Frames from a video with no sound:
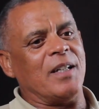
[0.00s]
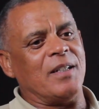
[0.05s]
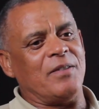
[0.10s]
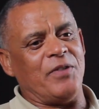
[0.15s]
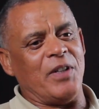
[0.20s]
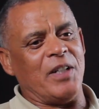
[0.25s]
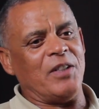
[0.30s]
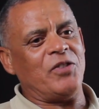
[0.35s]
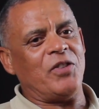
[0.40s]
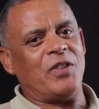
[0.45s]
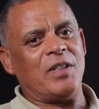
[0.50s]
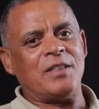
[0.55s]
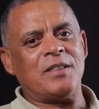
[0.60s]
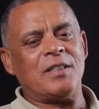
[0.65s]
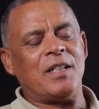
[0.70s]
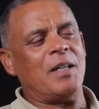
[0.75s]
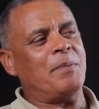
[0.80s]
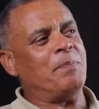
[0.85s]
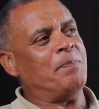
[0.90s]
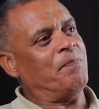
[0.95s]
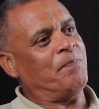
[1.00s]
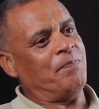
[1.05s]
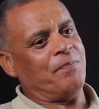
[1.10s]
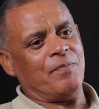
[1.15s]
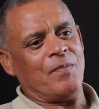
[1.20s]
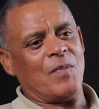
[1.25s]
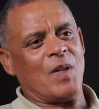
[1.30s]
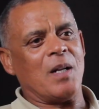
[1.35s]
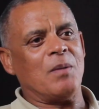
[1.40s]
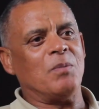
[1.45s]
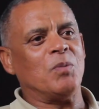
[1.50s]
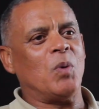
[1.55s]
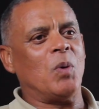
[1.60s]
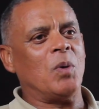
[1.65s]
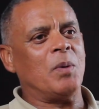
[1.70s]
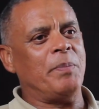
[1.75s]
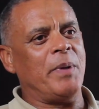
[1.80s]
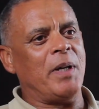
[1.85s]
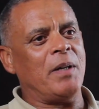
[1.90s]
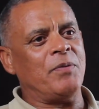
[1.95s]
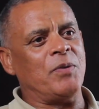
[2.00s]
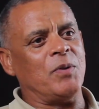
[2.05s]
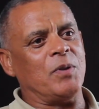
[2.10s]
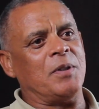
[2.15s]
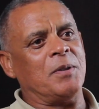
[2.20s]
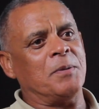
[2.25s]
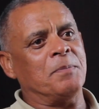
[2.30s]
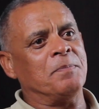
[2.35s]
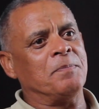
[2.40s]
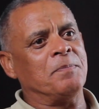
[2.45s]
adventurous type, come walk barefoot.